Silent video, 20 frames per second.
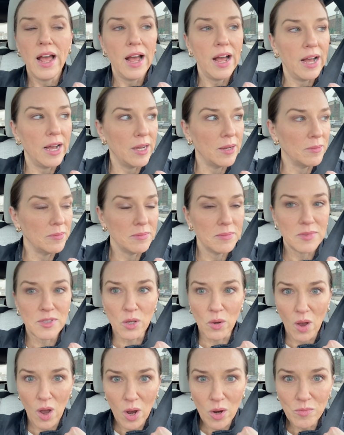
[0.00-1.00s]
Um, so
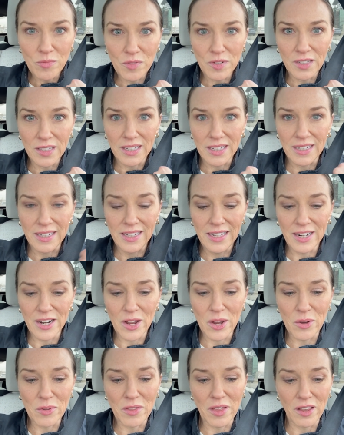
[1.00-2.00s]
hopefully, you
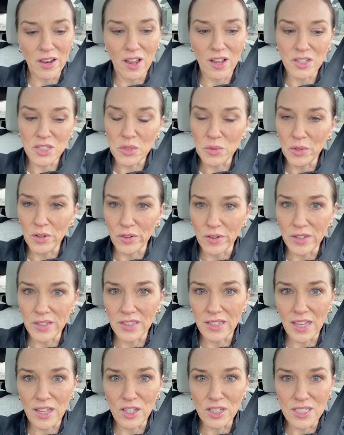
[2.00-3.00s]
know, they'll also agree that
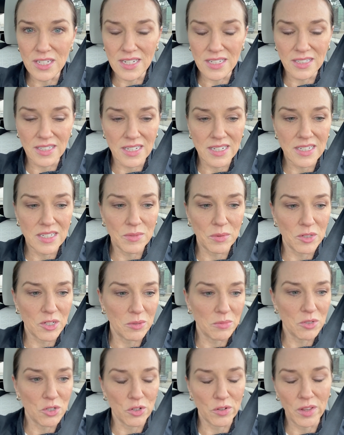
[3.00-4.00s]
they look decent, which
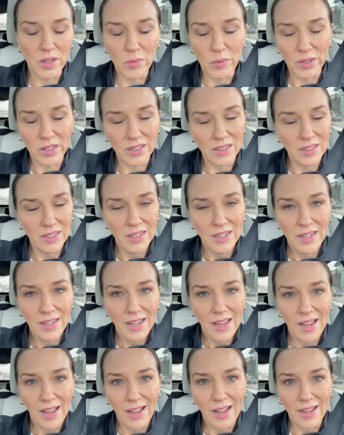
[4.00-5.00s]
I'm sure they will.
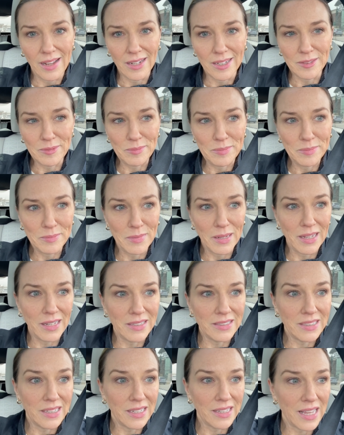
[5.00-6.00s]
Um,
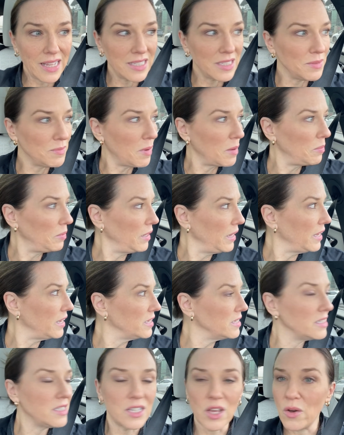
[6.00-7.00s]
and, uh, that's my
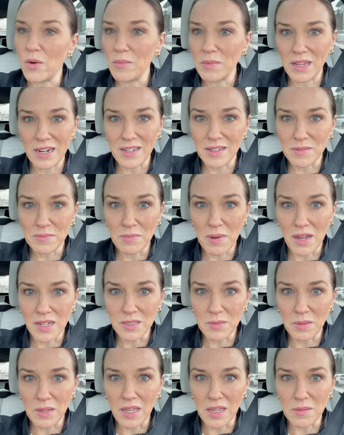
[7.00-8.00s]
plan. So I'm going to
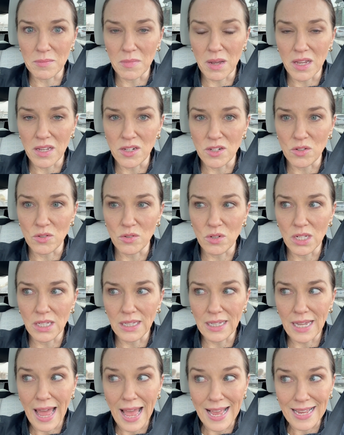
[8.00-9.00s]
possibly get my new
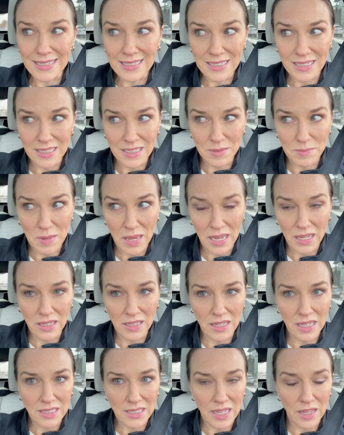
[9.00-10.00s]
glasses made,
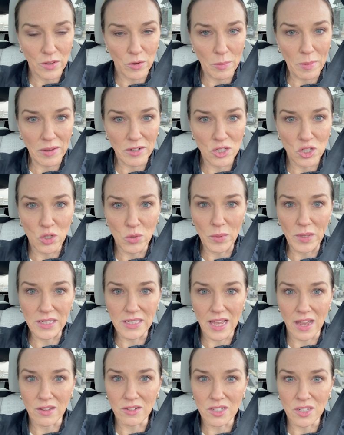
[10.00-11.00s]
and they say they're about two weeks
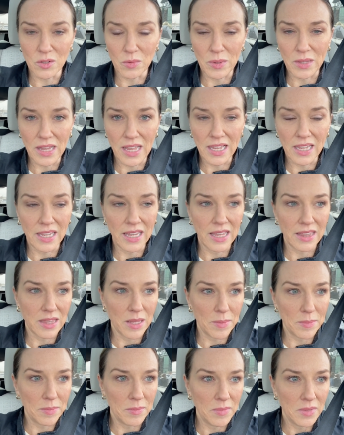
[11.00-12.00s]
out till when they can get
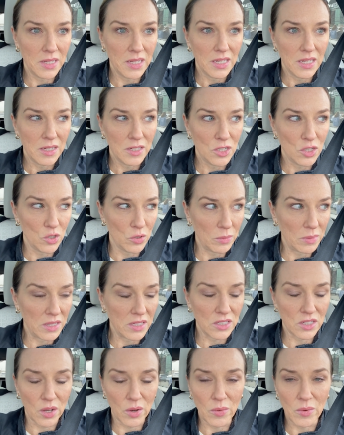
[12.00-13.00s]
them to me.
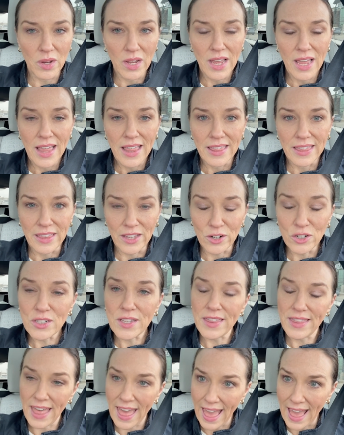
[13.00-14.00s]
So there's
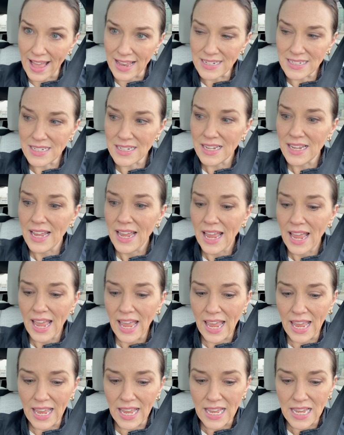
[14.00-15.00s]
that.
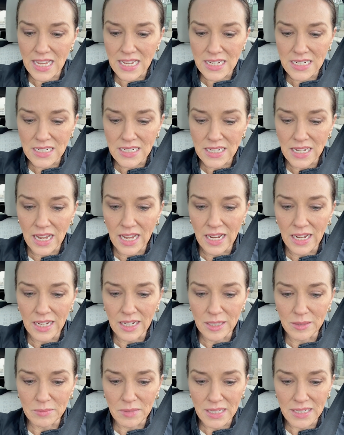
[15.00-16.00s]
And,
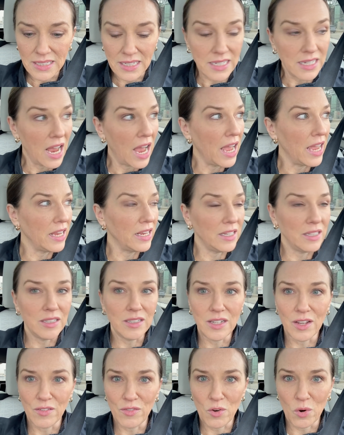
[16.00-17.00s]
um, let's see, I
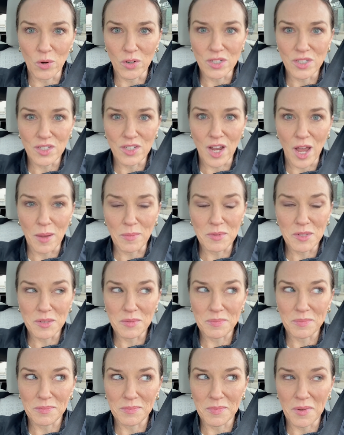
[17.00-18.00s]
of course stopped
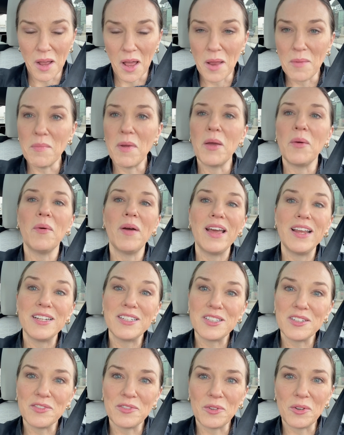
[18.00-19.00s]
on my way to
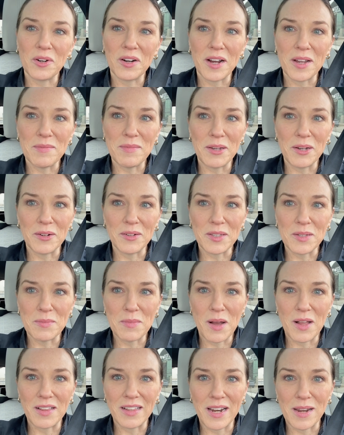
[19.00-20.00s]
Sephora. I'm here at the
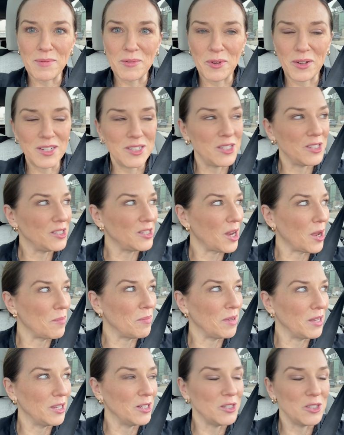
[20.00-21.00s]
mall and I'm going to stop
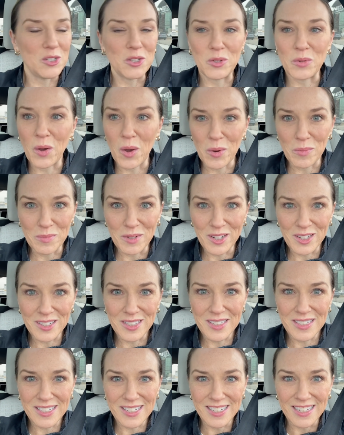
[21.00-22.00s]
into Home
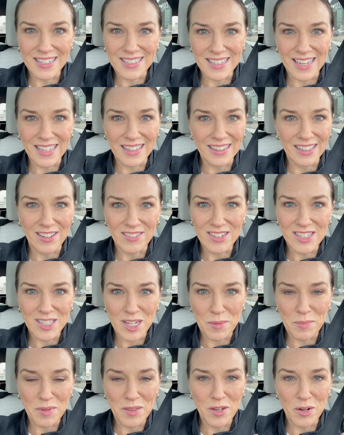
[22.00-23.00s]
Goods because I love to
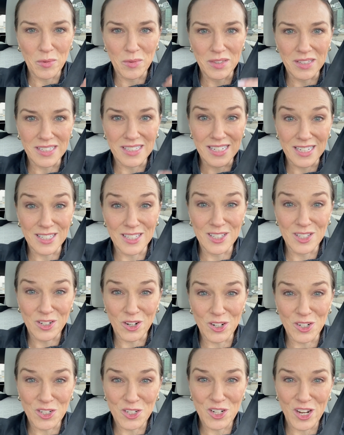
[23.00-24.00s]
stop in there when the seasons
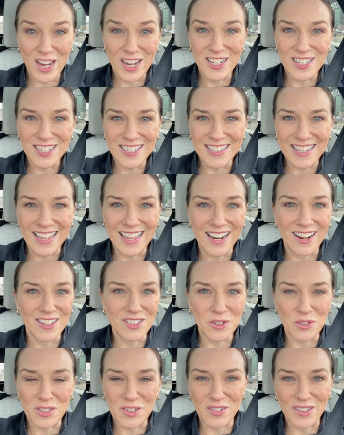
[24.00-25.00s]
start to change because they get all
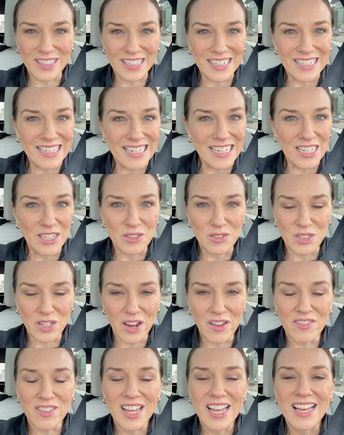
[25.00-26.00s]
sorts of really neat new
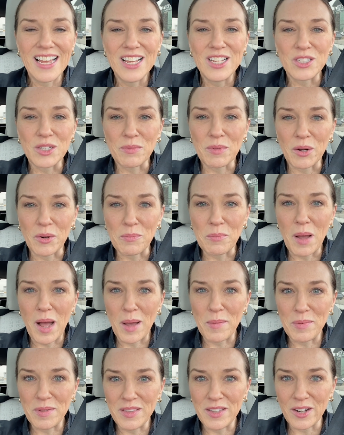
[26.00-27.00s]
stuff. So I'm going to
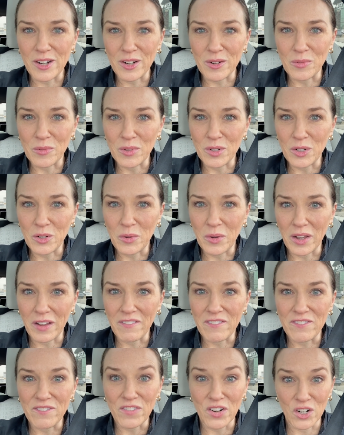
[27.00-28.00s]
pop in there real quick
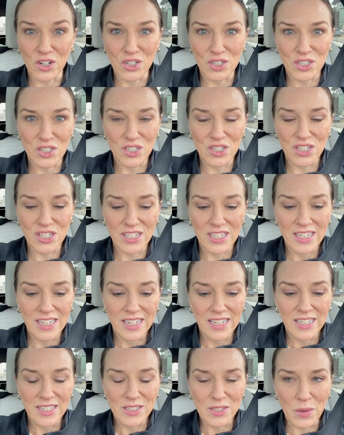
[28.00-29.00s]
first.
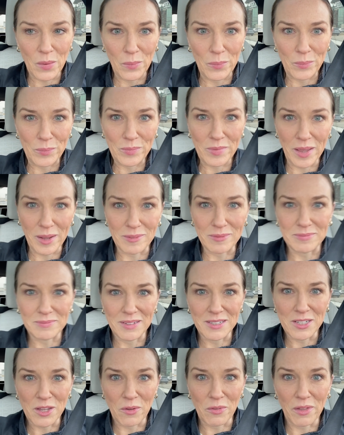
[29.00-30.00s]
So yeah,
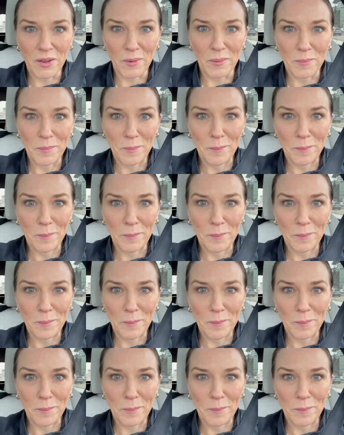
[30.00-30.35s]
let's go there.